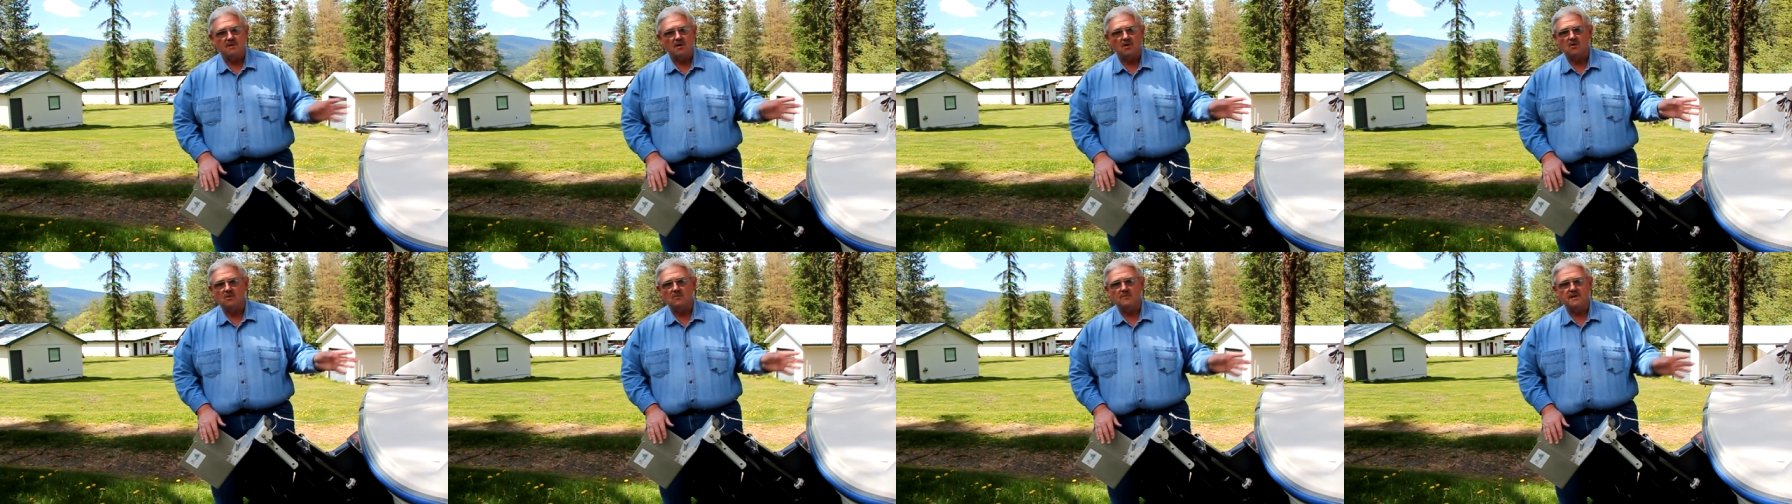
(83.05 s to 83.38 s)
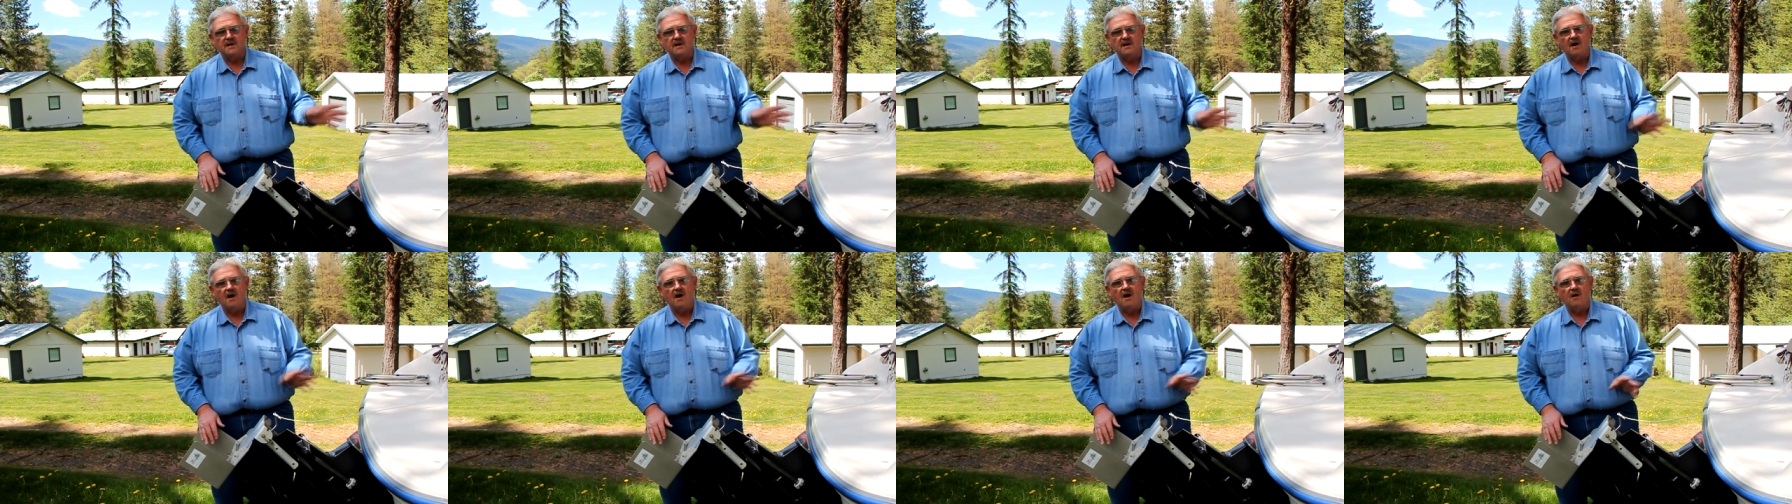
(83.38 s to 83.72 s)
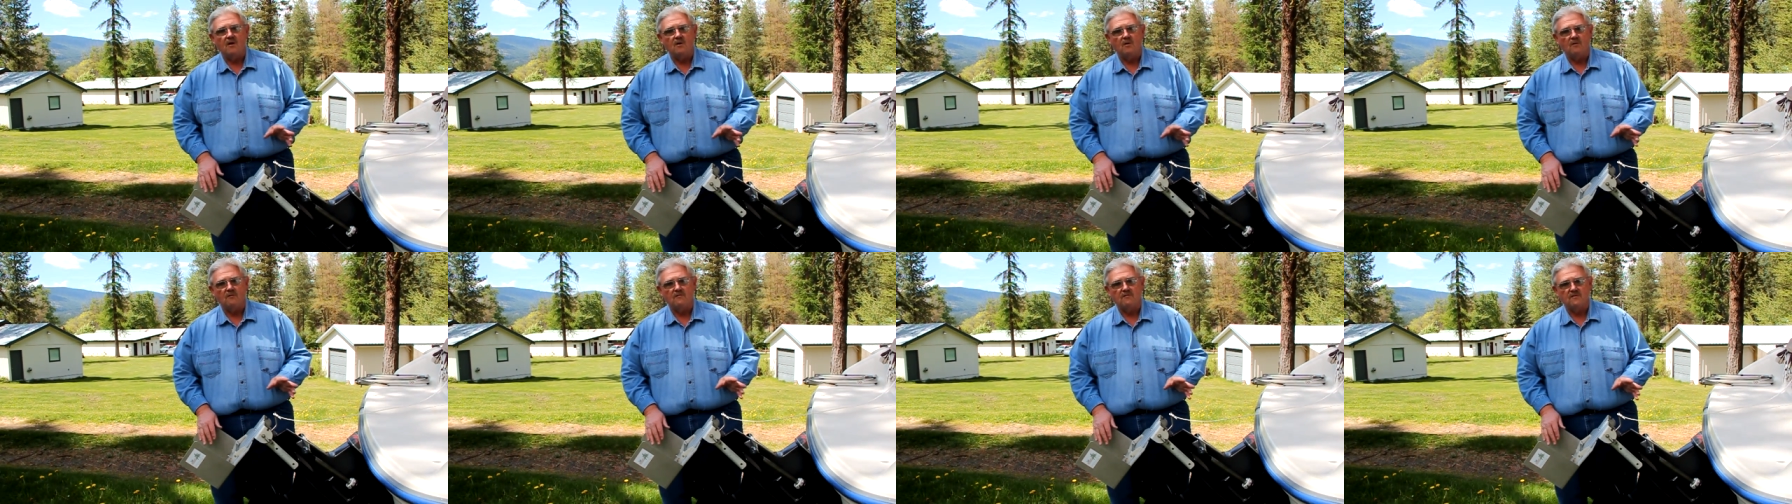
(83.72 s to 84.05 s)
boat will be
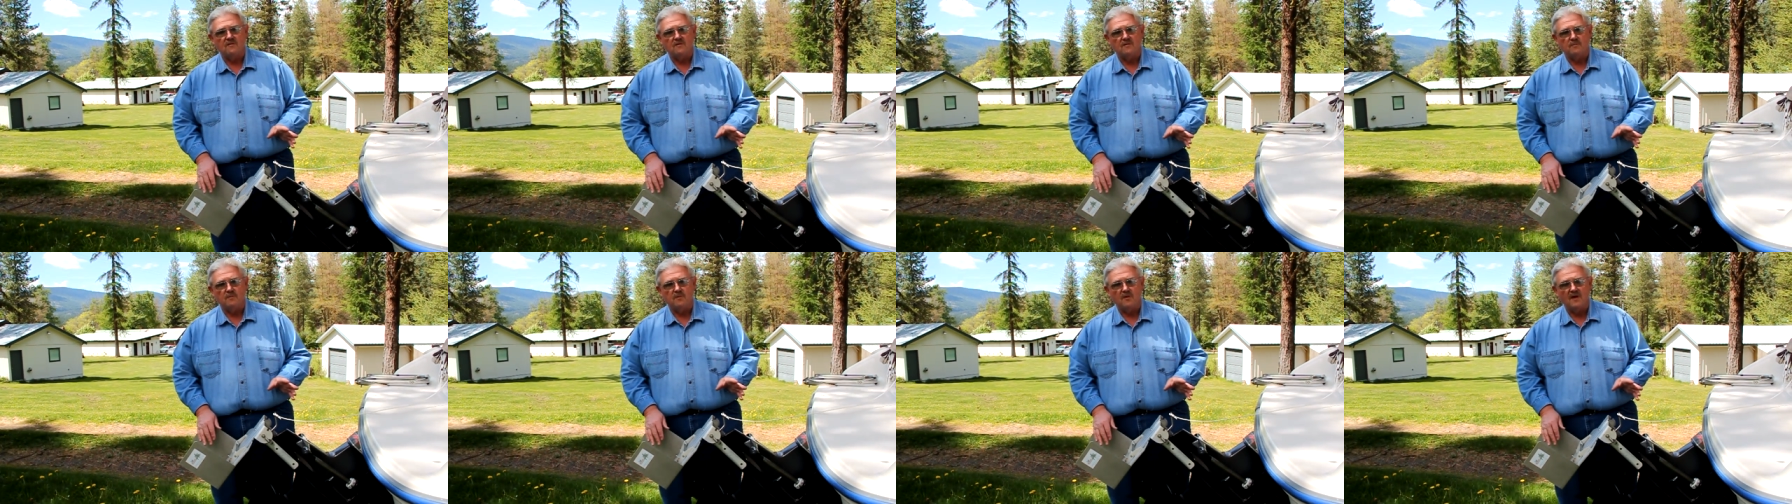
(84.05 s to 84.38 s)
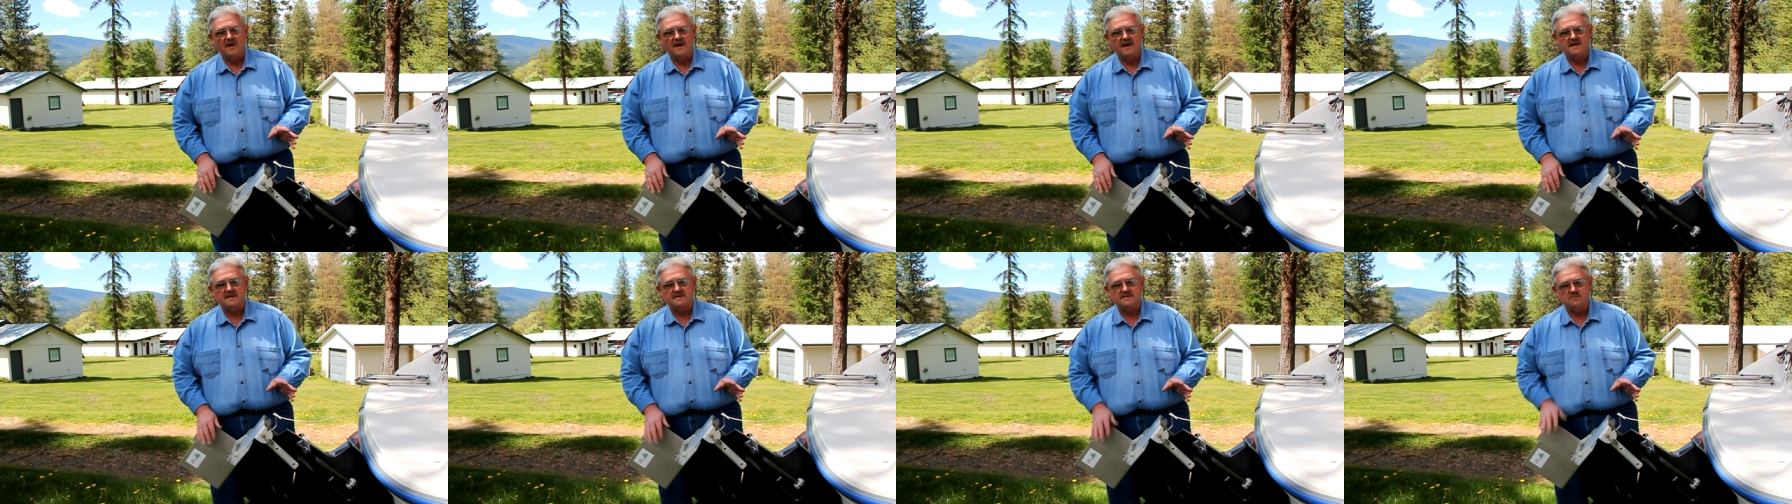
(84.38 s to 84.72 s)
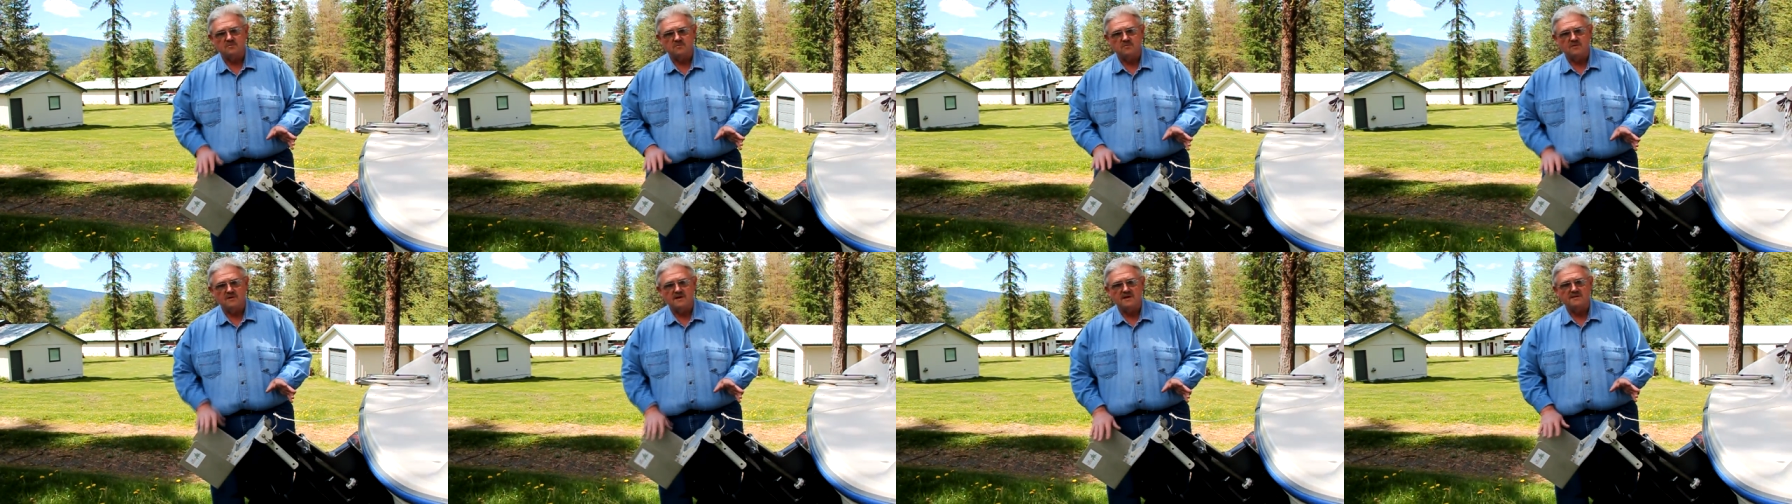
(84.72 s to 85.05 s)
all over the place.